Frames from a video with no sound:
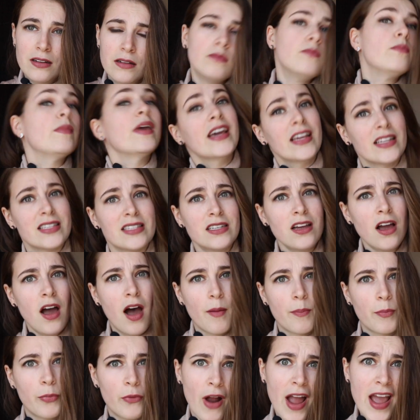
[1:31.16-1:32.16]
Make it
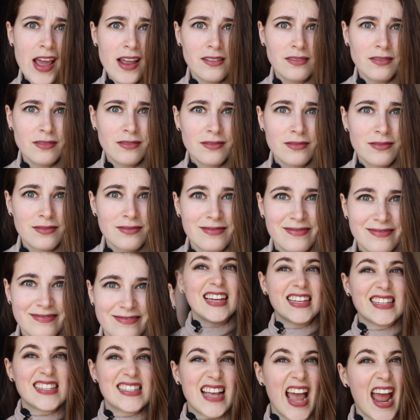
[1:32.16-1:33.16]
stop, right?
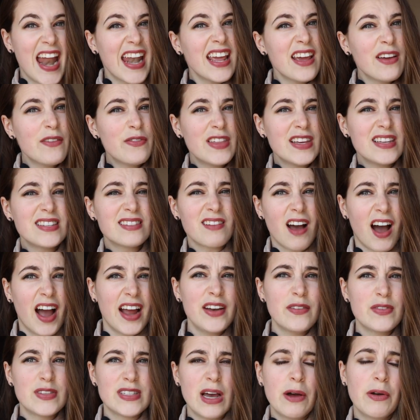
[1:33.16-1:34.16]
Is any of this
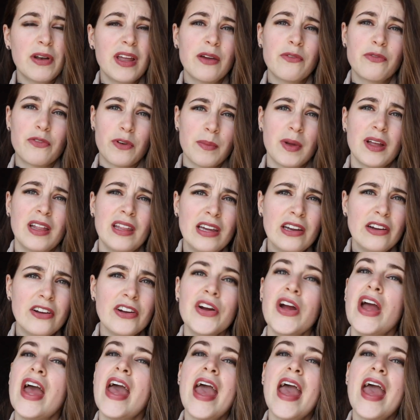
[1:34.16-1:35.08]
kind of sounding familiar?